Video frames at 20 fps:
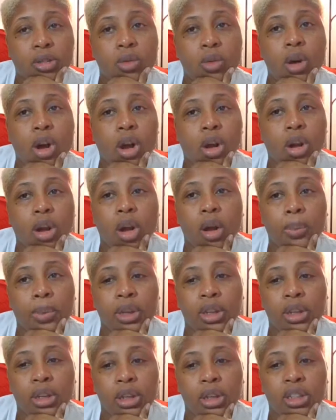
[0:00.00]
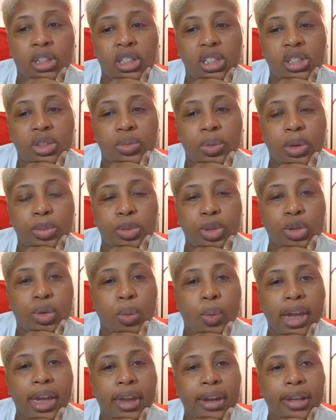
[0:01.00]
going to walk up and disrupt your
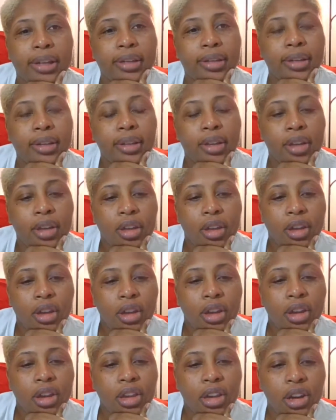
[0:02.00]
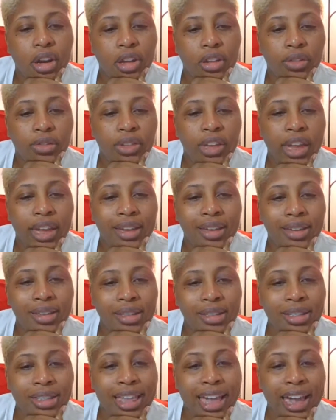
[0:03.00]
wedding and all of that.
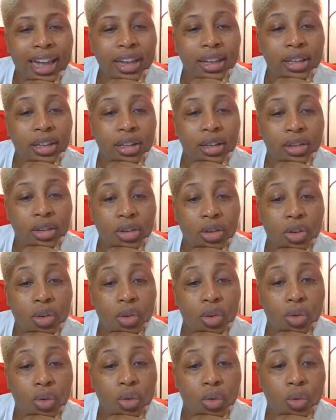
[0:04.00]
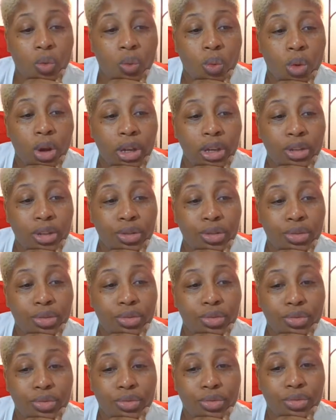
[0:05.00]
Is that what
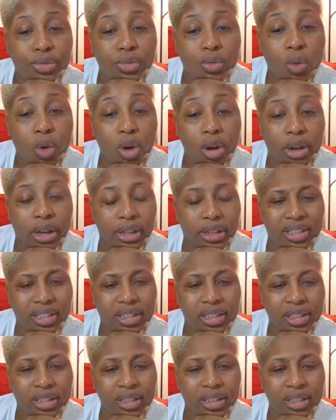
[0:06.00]
you want?